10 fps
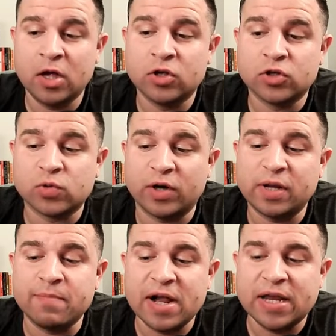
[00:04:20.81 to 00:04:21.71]
So I did
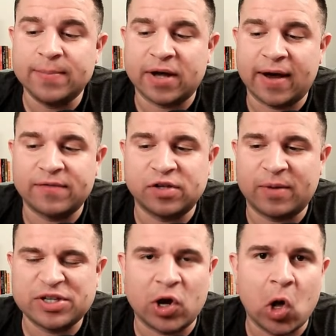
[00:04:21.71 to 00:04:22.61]
medium dives, and
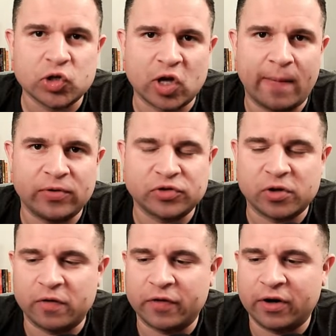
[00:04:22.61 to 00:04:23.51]
basically all these companies saw
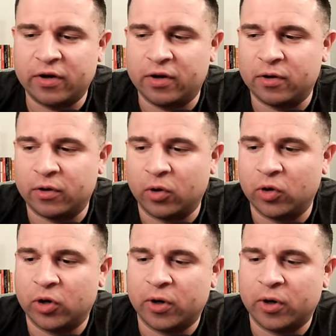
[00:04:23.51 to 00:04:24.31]
very you know earlier.